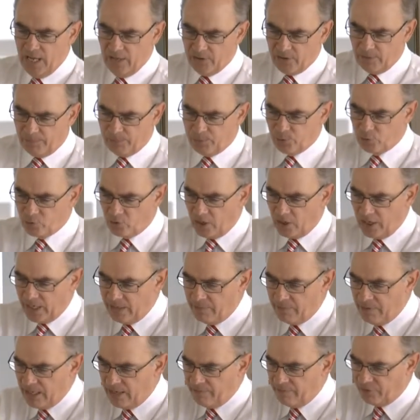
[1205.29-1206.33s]
the
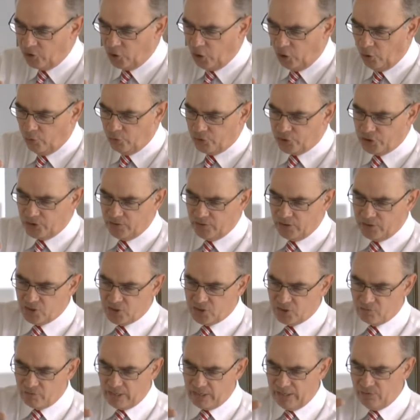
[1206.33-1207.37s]
primeval ocean that
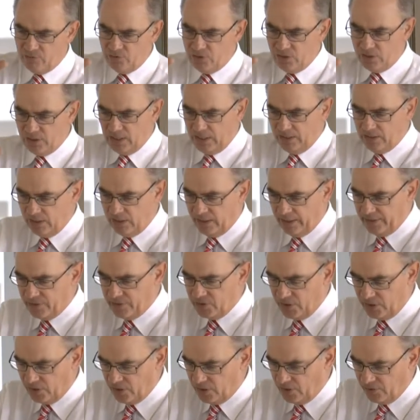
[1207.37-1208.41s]
surrounds and underlies
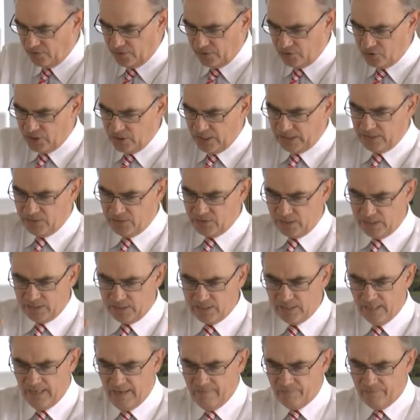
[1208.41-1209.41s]
the earth in Genesis,